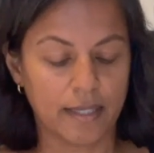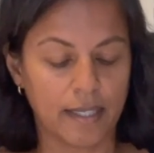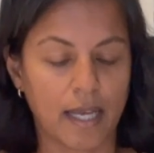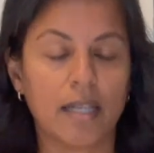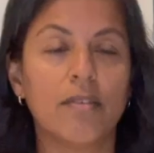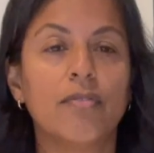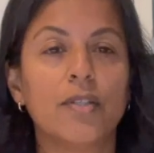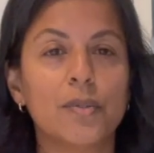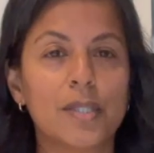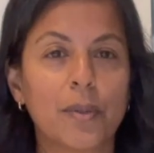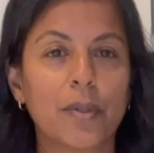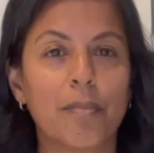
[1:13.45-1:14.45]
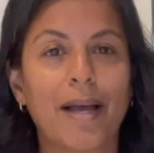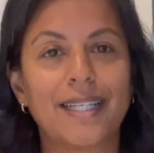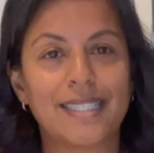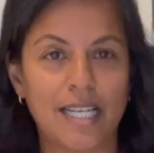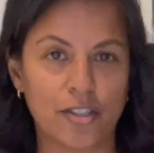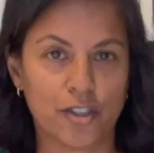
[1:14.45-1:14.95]
and infuse it with my
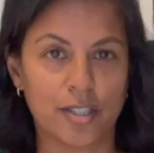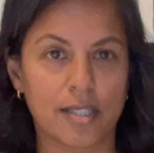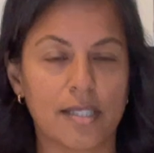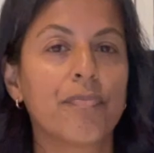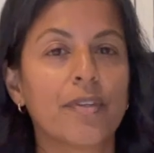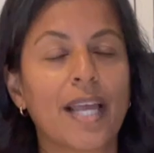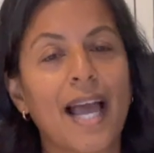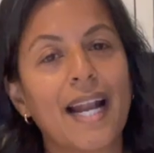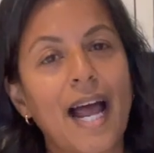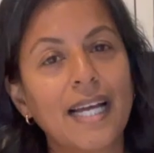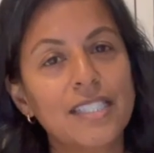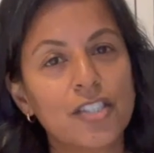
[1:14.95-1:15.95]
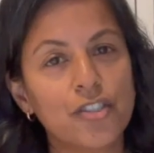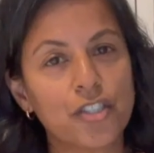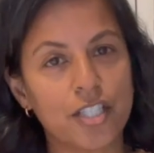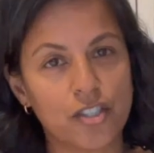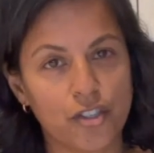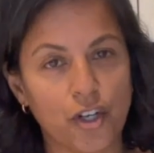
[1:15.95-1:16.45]
intentions. And I
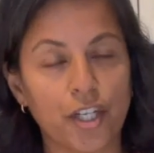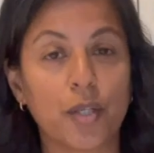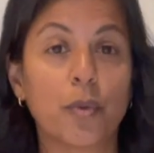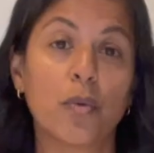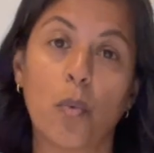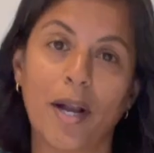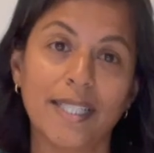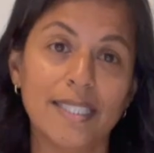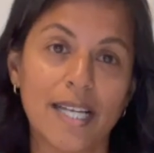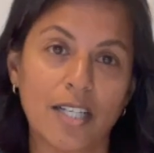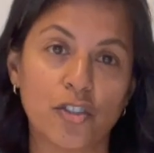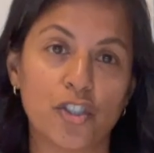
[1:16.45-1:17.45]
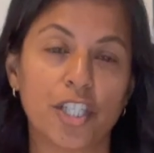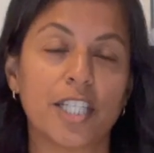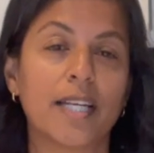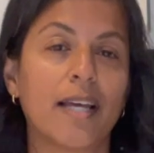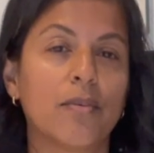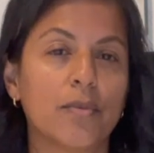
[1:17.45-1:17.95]
suggest starting with one
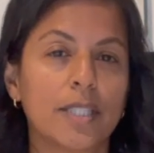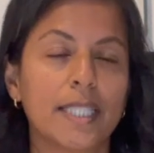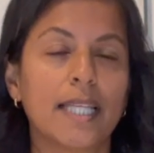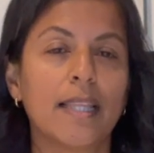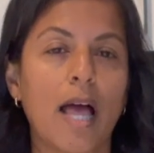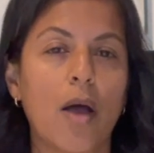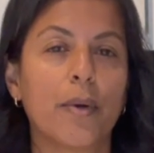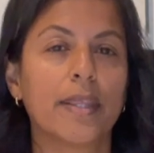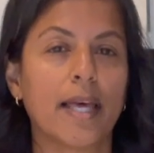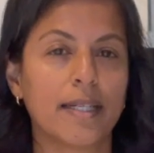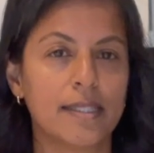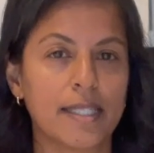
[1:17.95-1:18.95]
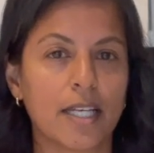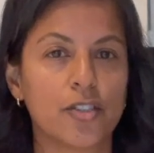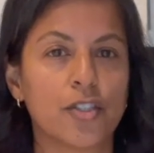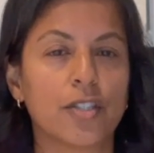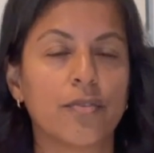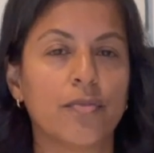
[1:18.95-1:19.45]
intention and really allowing that
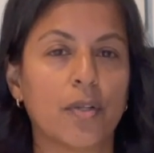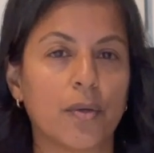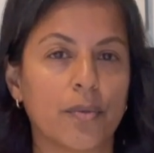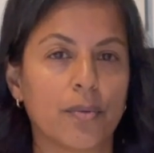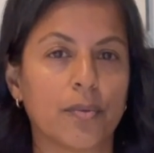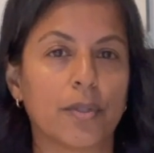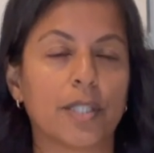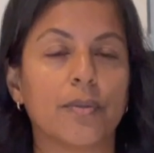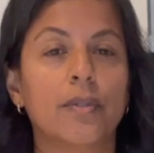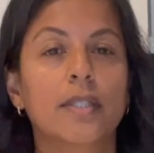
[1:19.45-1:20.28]
intention to flow through.